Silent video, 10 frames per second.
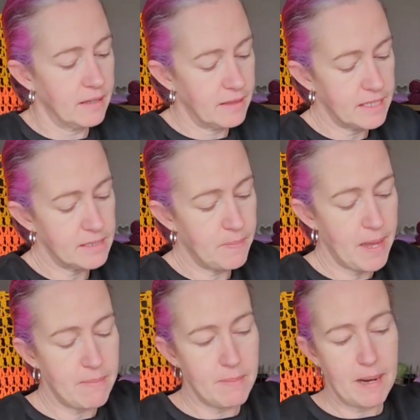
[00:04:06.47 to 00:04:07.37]
this
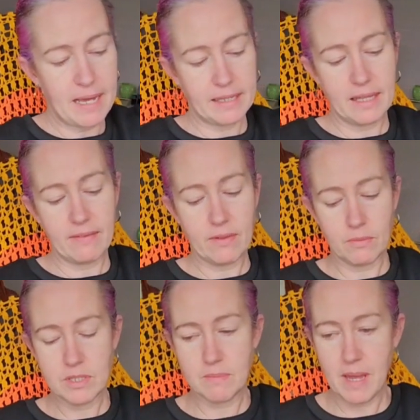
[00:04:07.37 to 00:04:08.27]
baby blanket
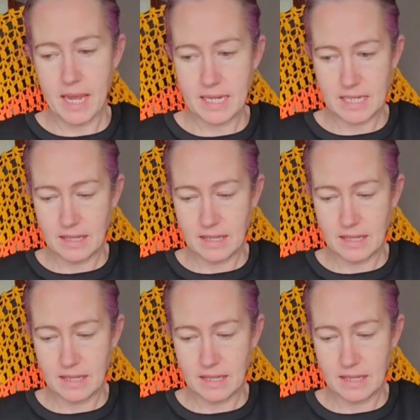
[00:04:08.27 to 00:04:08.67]
that was made.